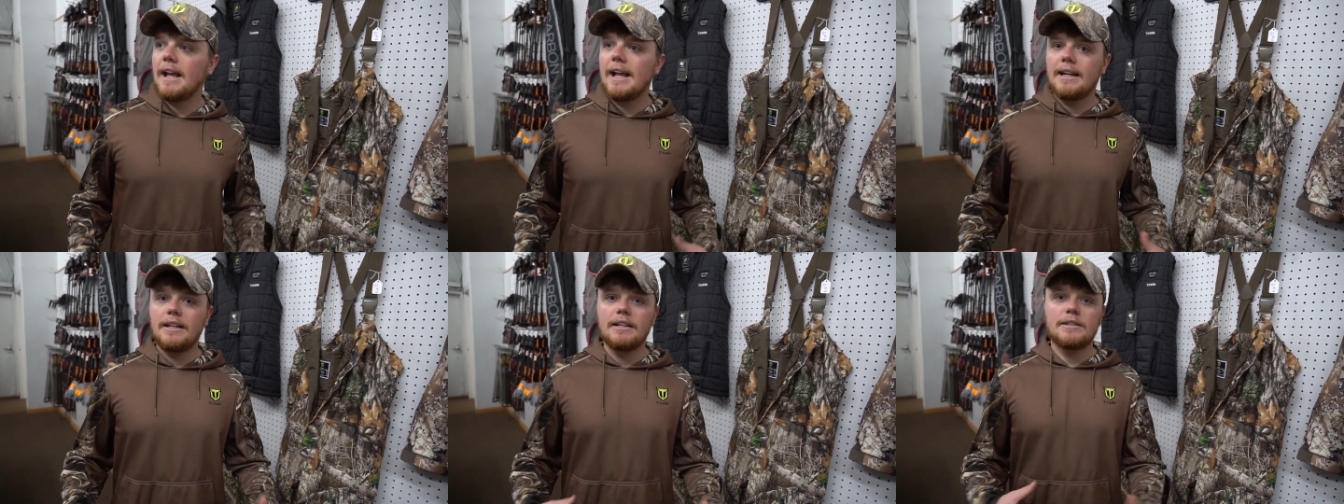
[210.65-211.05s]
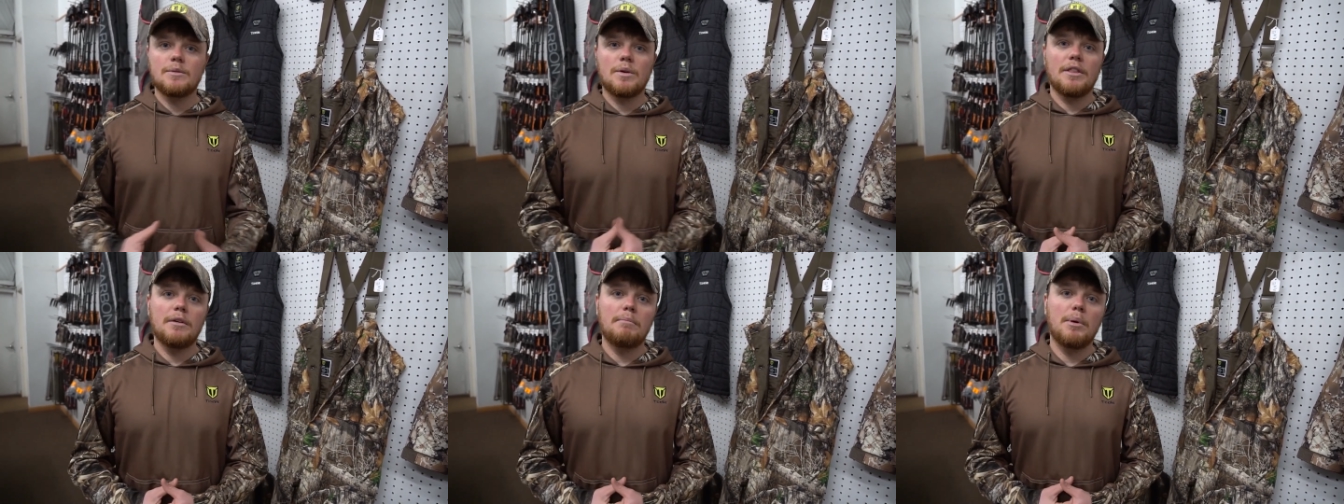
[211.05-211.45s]
Andy is
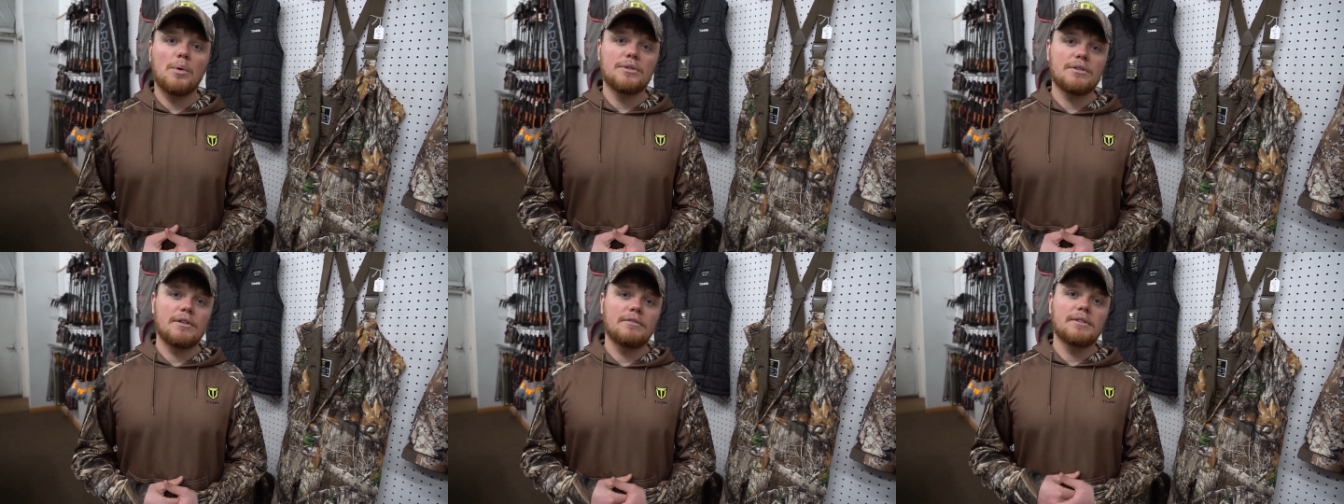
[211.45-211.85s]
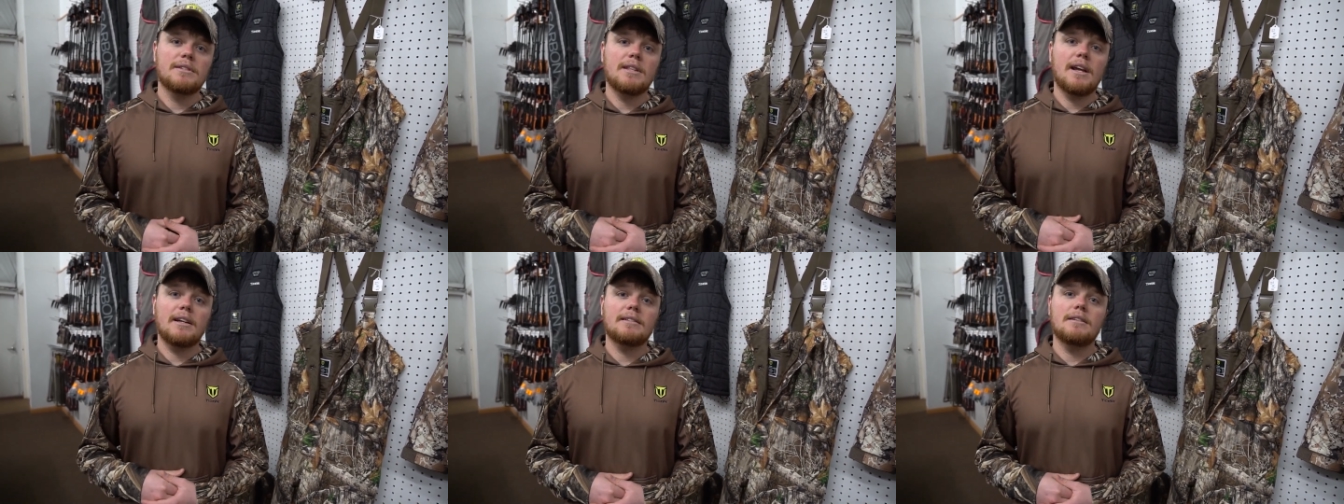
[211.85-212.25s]
one of the bow service
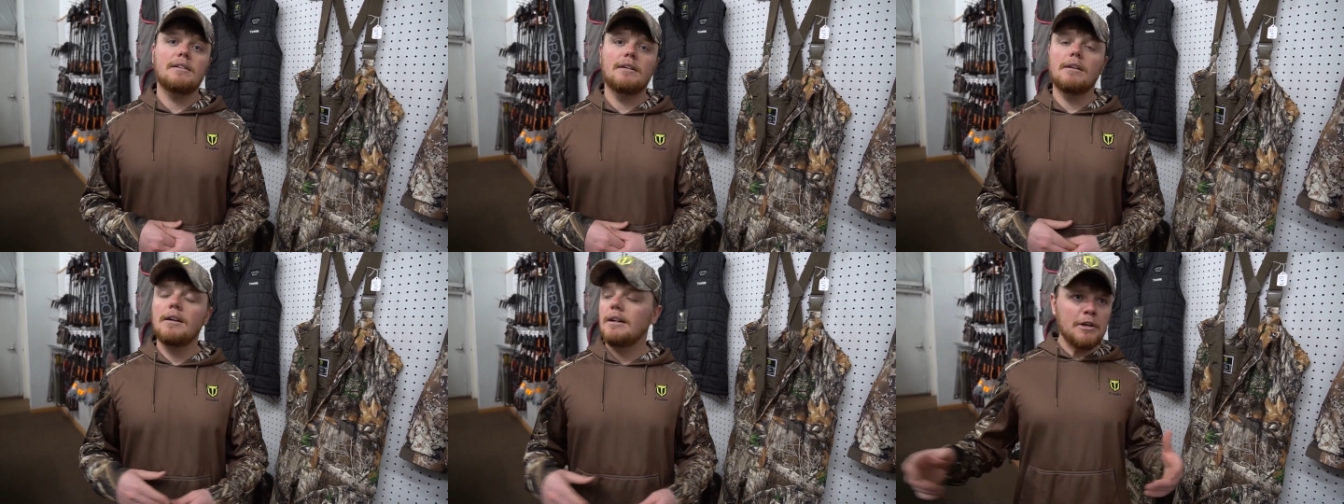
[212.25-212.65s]
techs here.